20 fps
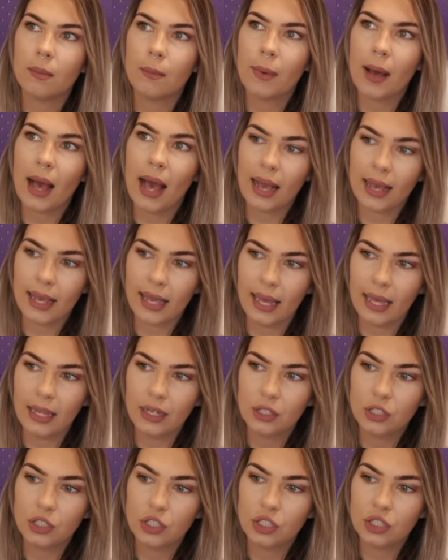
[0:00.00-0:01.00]

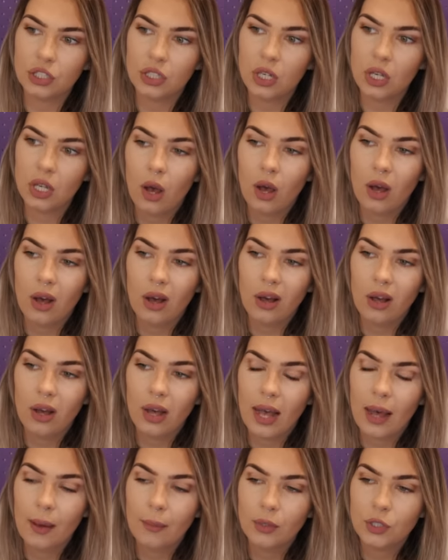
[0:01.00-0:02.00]
package. Oh,
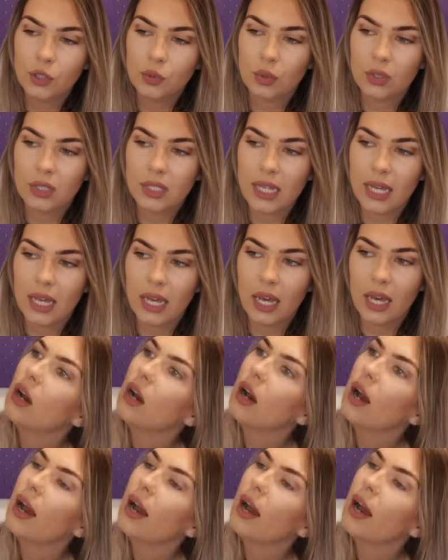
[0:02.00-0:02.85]
how much was it?